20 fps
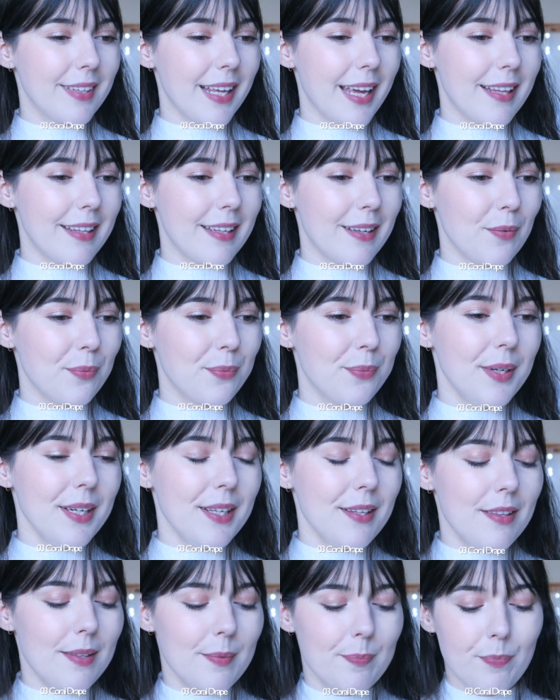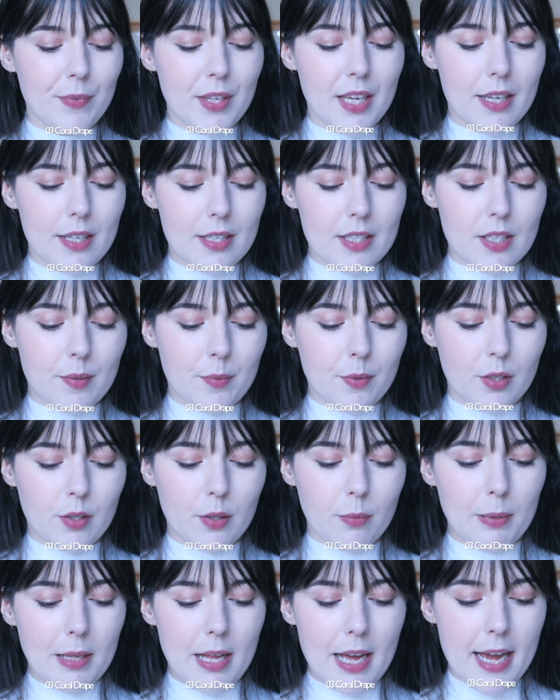and then with, so I'm going
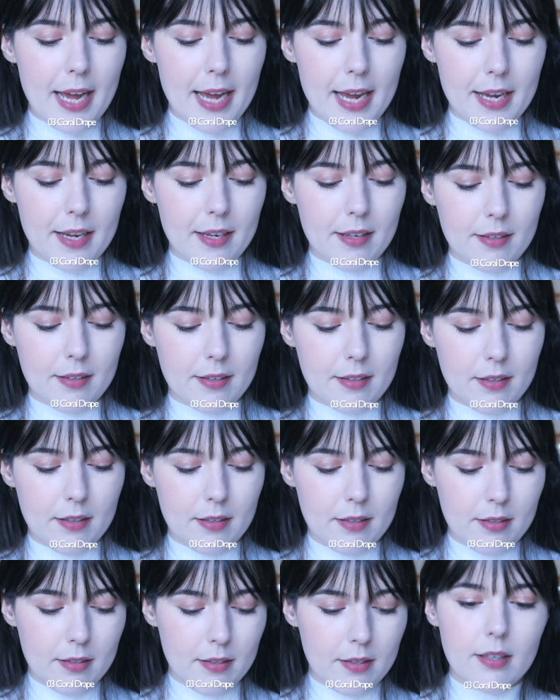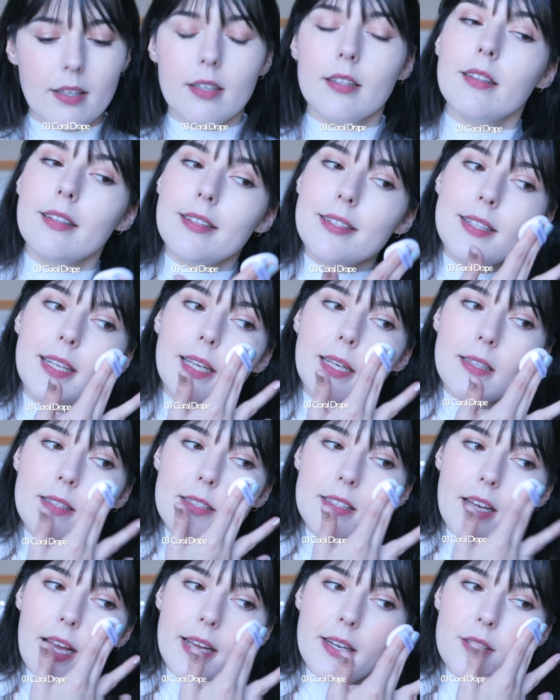to apply the
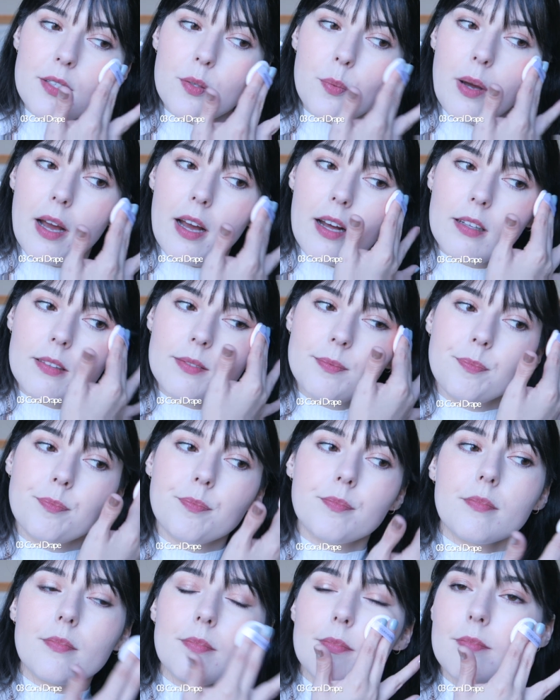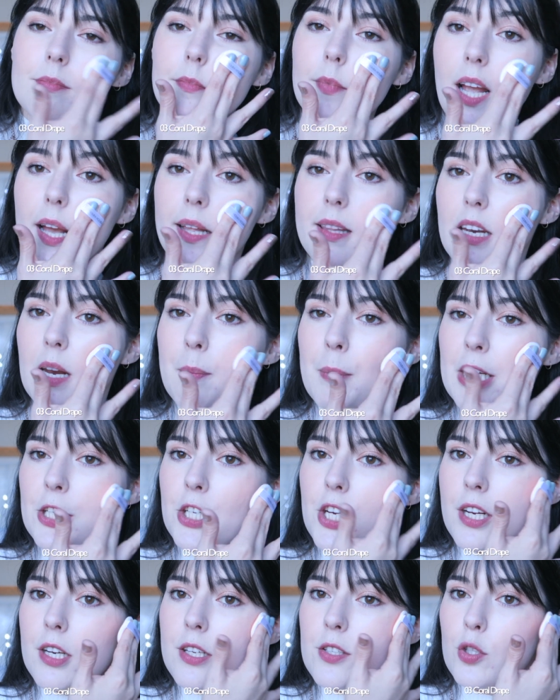second side as well. And then I'm
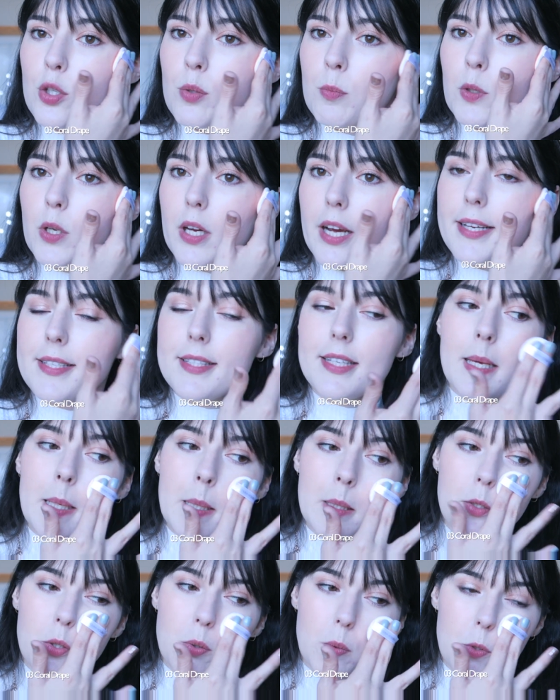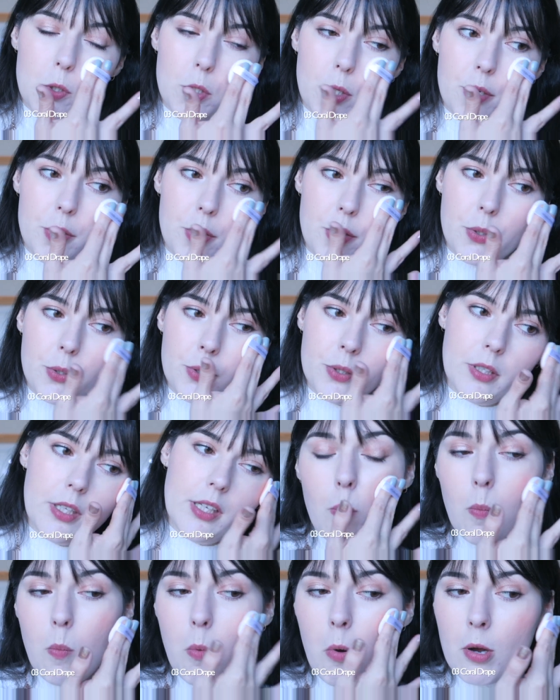actually going to zoom you guys in to show you
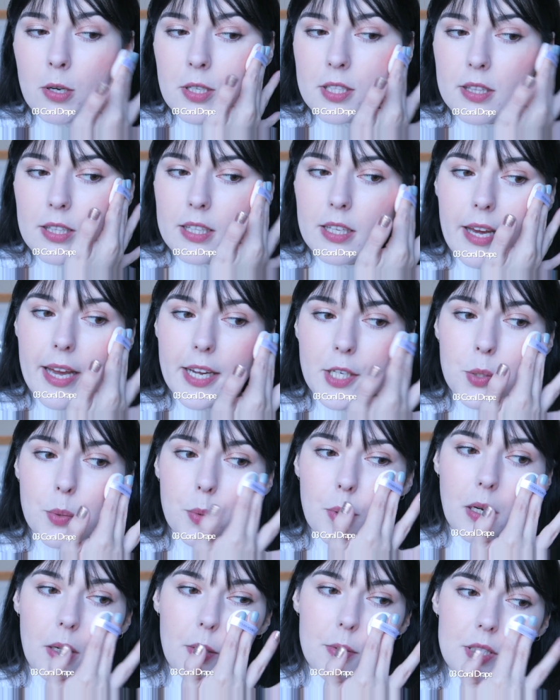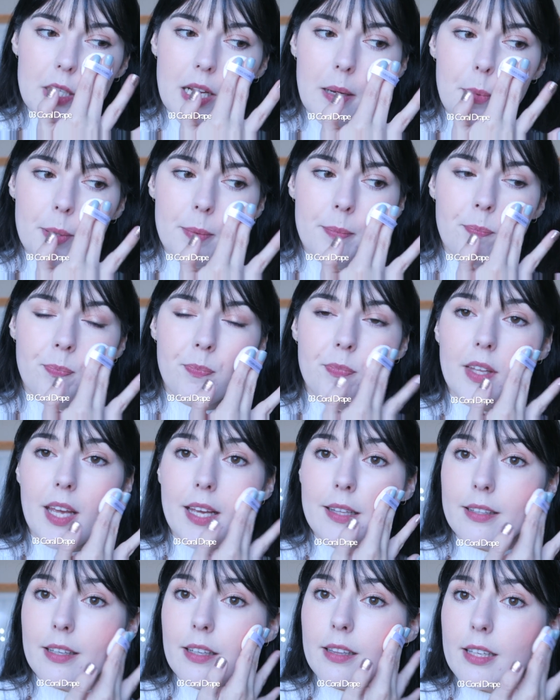what the actual close-up
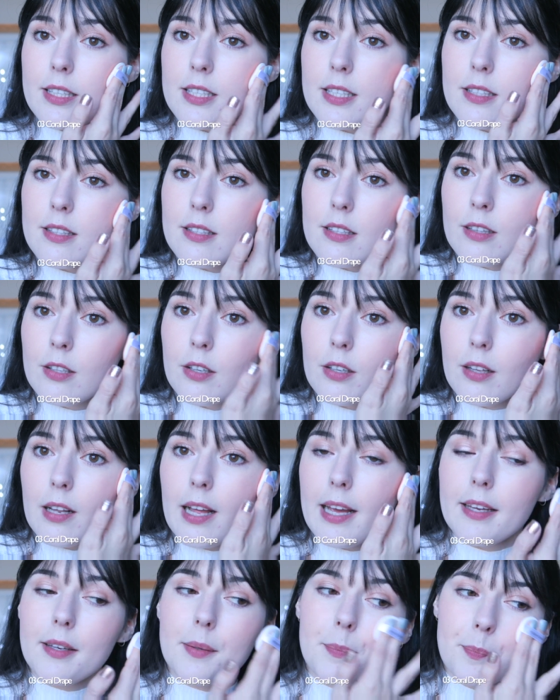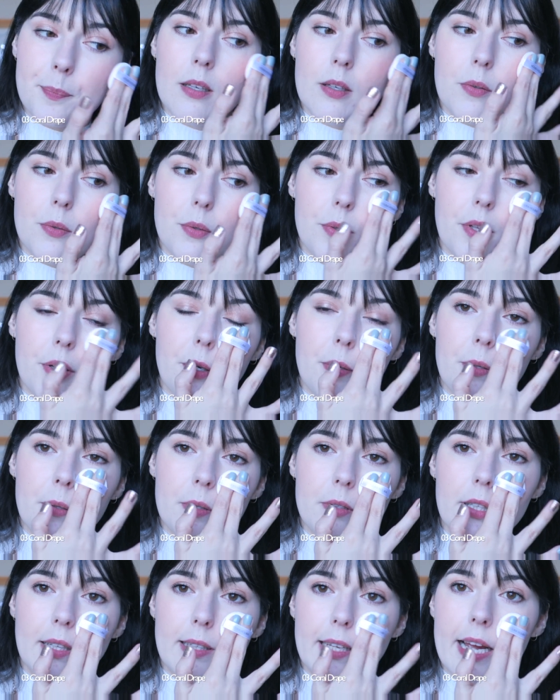and the glitters look like.
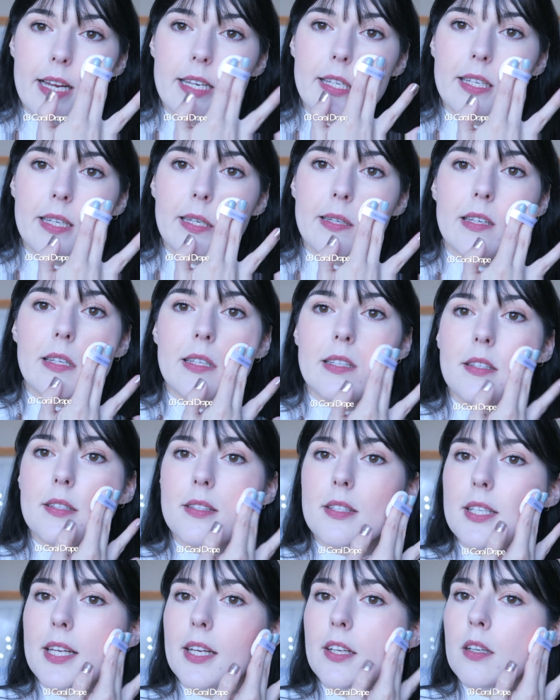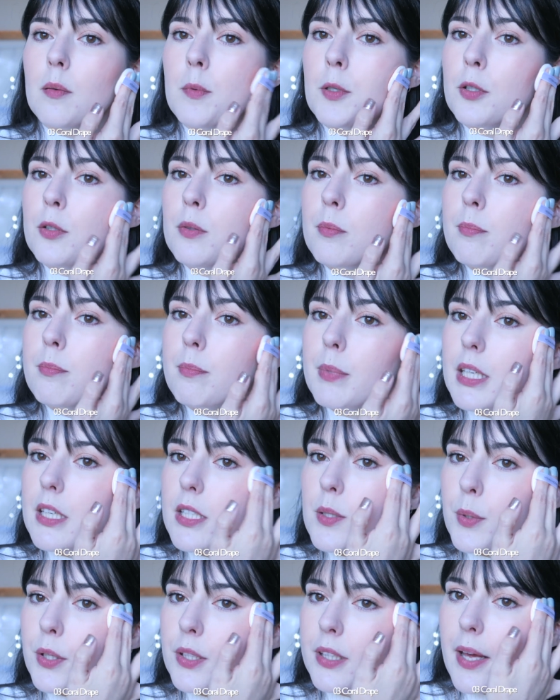Although the lighting is terrible
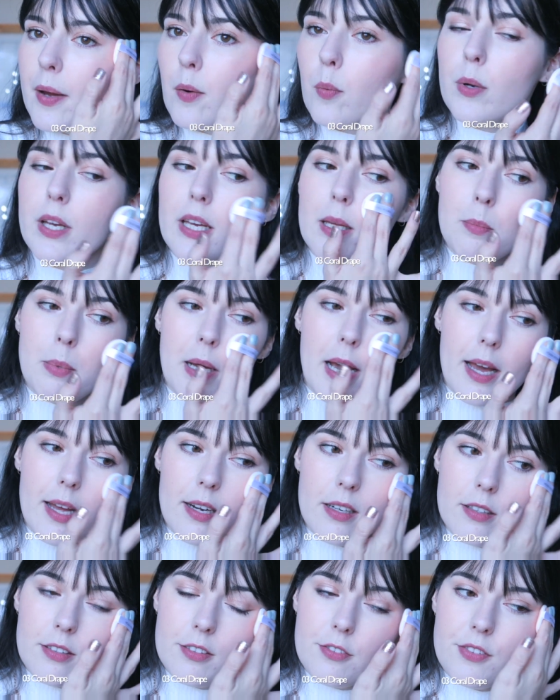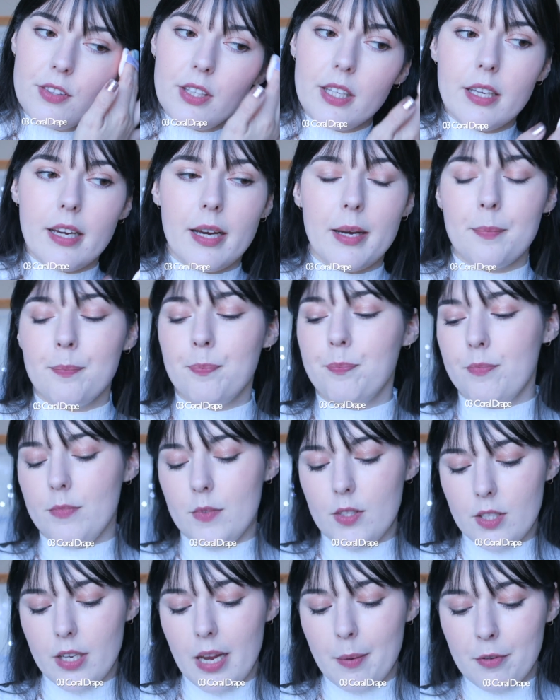because we're in that weird part of the um,
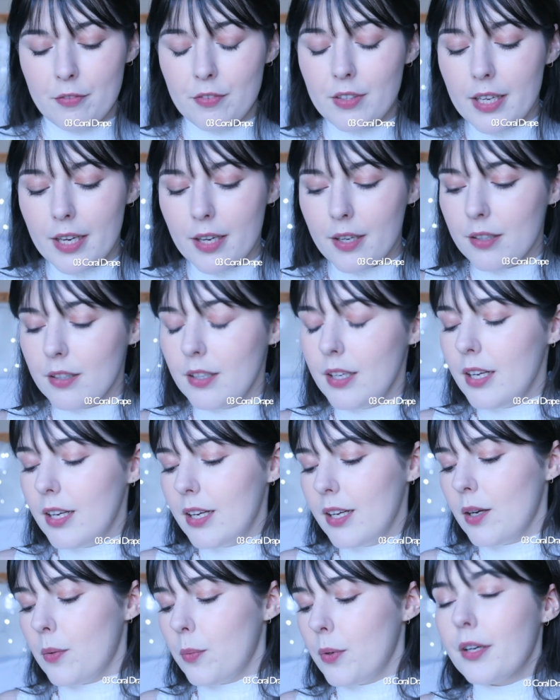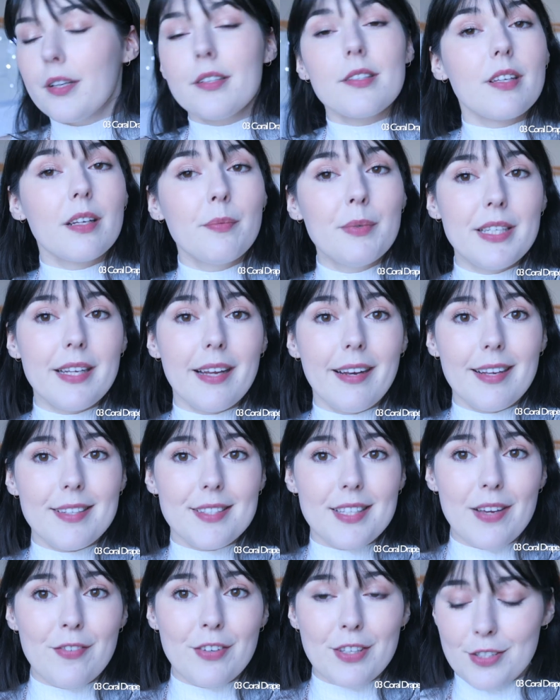time of year where it's going to be
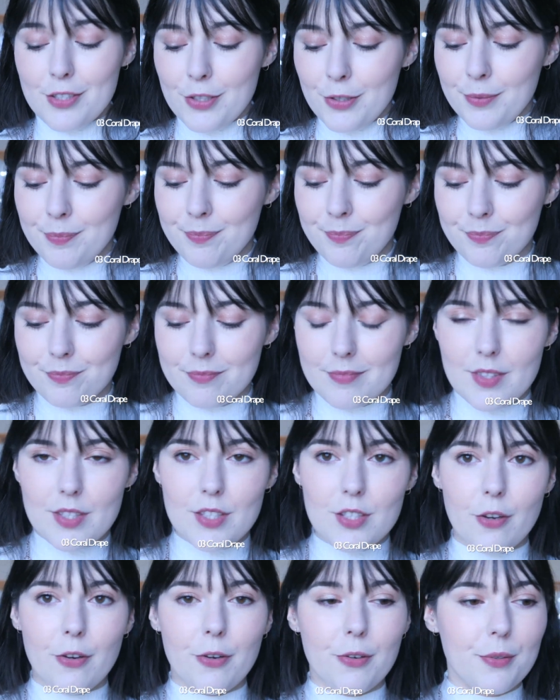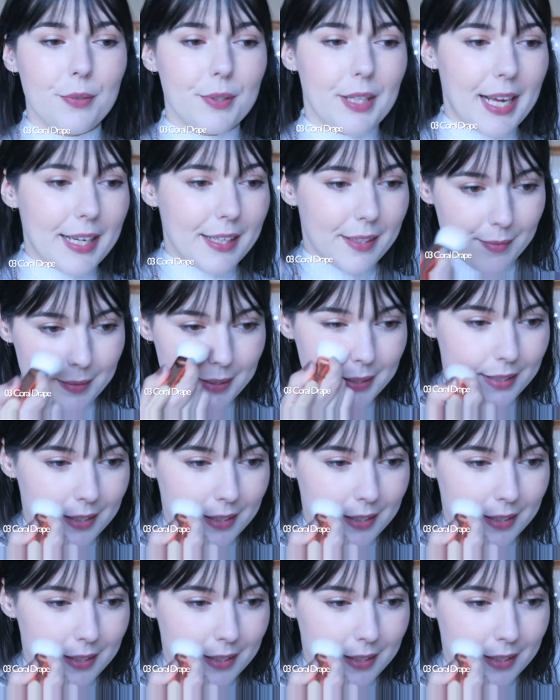daylight saving soon. So like